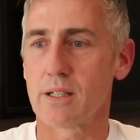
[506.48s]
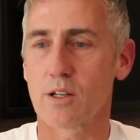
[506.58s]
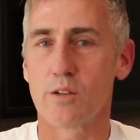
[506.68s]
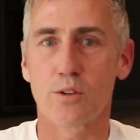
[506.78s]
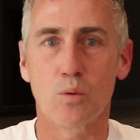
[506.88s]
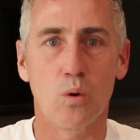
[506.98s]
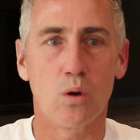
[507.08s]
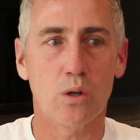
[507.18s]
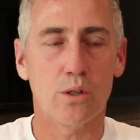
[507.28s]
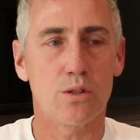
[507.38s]
go for a
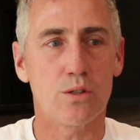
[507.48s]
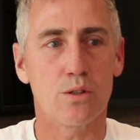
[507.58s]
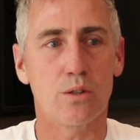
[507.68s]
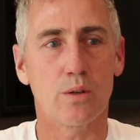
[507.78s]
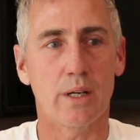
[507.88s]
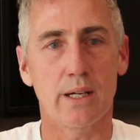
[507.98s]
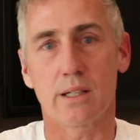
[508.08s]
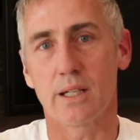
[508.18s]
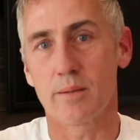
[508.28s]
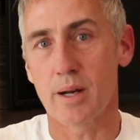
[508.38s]
walk, to
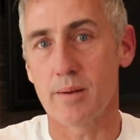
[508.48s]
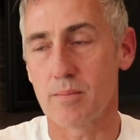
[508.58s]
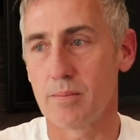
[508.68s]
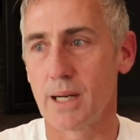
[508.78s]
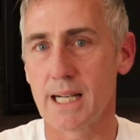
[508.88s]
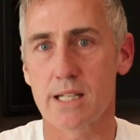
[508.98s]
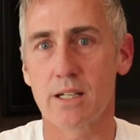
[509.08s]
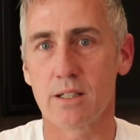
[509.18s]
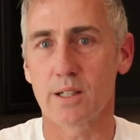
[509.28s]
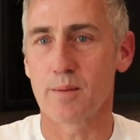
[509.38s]
get on my
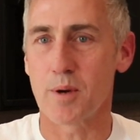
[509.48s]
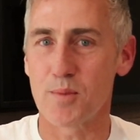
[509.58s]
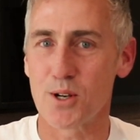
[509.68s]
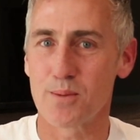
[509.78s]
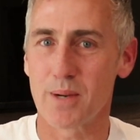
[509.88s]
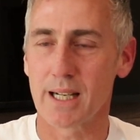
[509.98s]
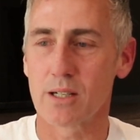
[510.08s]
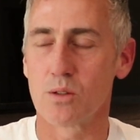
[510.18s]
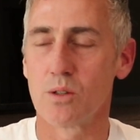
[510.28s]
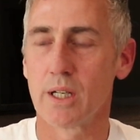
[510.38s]
bicycle, get on my
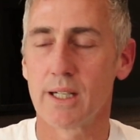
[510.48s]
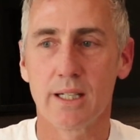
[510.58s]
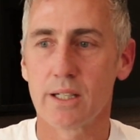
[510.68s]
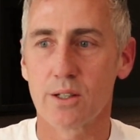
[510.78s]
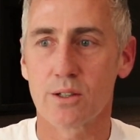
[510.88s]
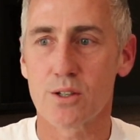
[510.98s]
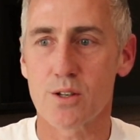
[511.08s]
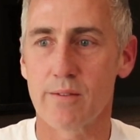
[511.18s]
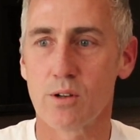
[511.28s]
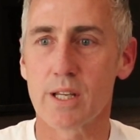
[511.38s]
motorbike, or
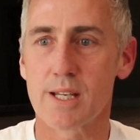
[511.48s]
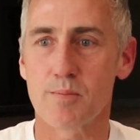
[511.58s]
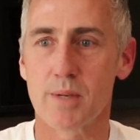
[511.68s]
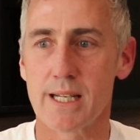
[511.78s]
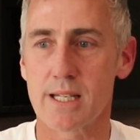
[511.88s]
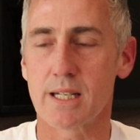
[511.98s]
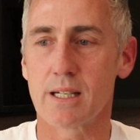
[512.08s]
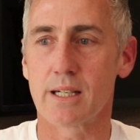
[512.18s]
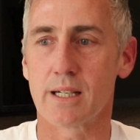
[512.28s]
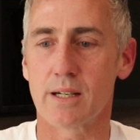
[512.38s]
so I have all these
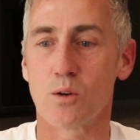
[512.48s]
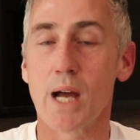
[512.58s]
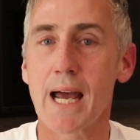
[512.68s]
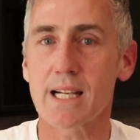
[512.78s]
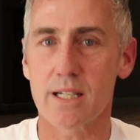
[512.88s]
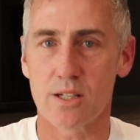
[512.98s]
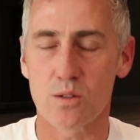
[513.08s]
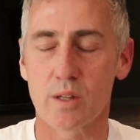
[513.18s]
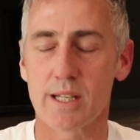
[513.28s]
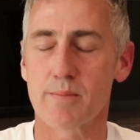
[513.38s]
amazing or access
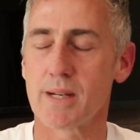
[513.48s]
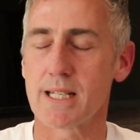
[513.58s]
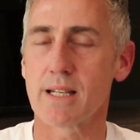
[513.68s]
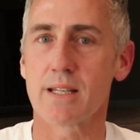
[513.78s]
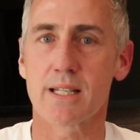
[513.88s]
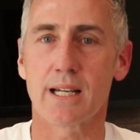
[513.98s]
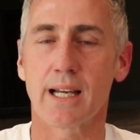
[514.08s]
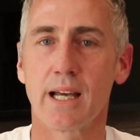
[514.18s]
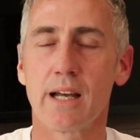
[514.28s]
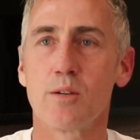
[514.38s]
to all these amazing things that
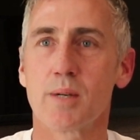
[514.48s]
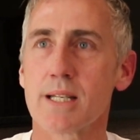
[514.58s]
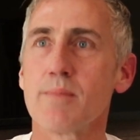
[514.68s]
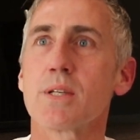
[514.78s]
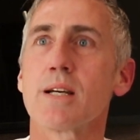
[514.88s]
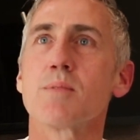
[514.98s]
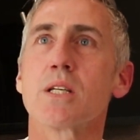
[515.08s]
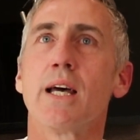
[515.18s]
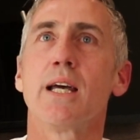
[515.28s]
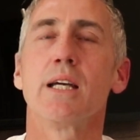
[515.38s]
I can do. But sometimes
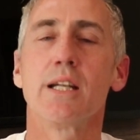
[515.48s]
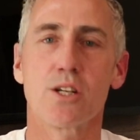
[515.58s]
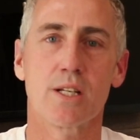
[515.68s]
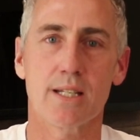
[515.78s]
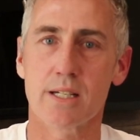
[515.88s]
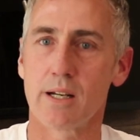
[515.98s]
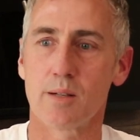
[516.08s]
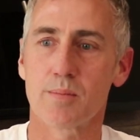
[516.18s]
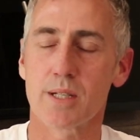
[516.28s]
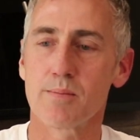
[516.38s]
it just doesn't
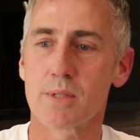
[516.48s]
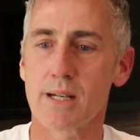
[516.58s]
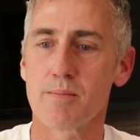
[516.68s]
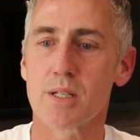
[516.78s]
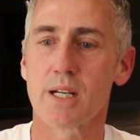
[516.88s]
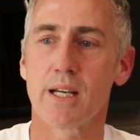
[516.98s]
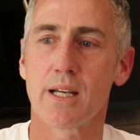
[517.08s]
help. Sometimes